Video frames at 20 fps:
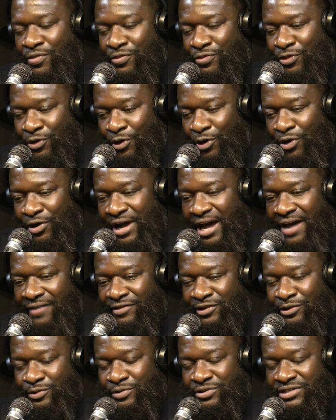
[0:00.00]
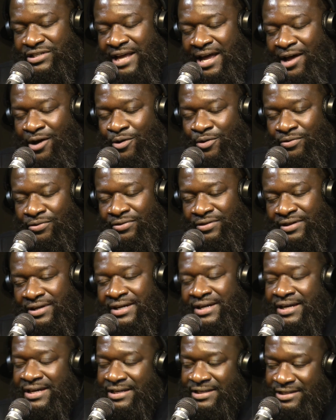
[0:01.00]
3rd Avenue South,
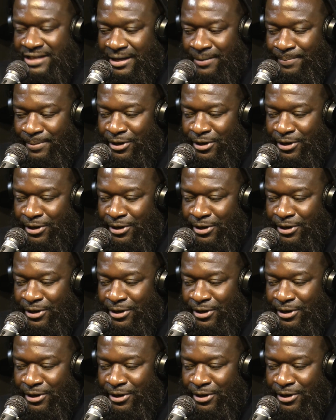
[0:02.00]
St.